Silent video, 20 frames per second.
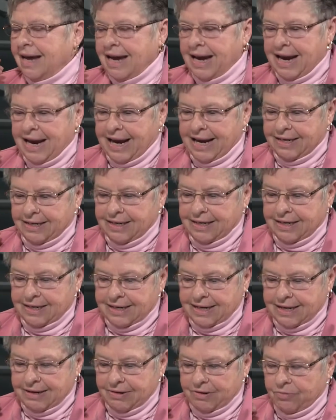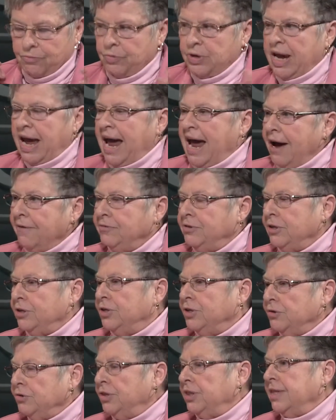and we have to
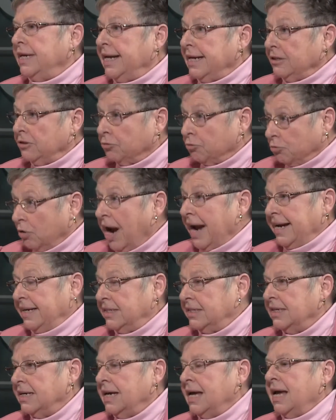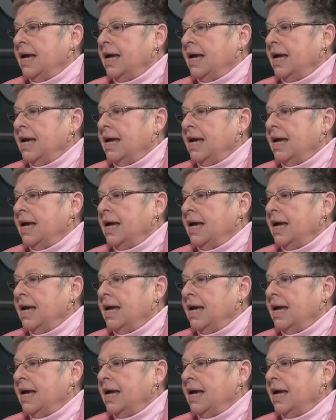do things right.